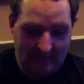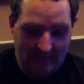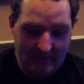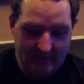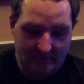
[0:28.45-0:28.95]

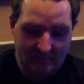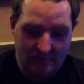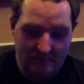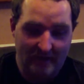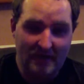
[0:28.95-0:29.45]

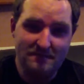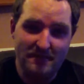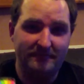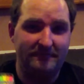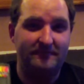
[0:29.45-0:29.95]
K2
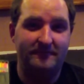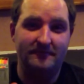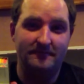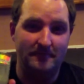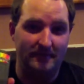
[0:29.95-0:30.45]
EMF
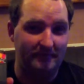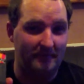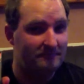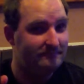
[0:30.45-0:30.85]
meter.